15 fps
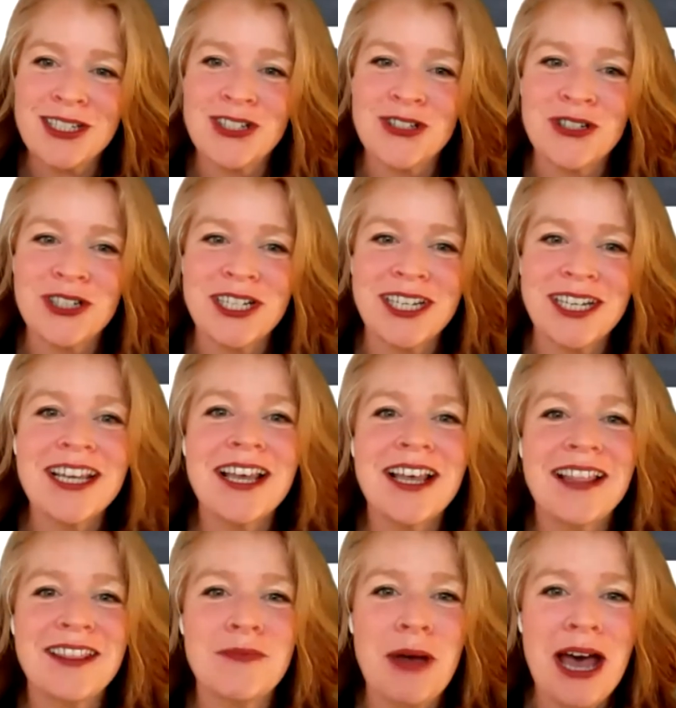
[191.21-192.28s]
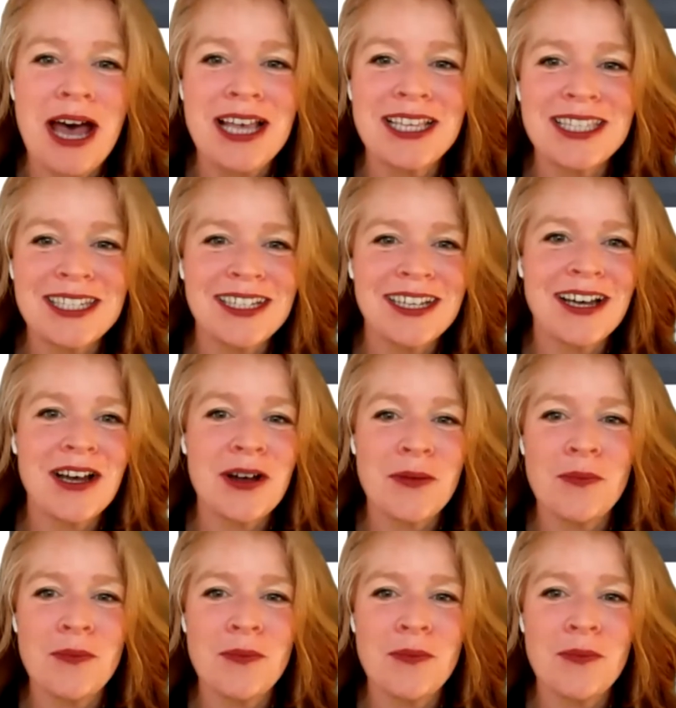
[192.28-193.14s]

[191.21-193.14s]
during the past uh,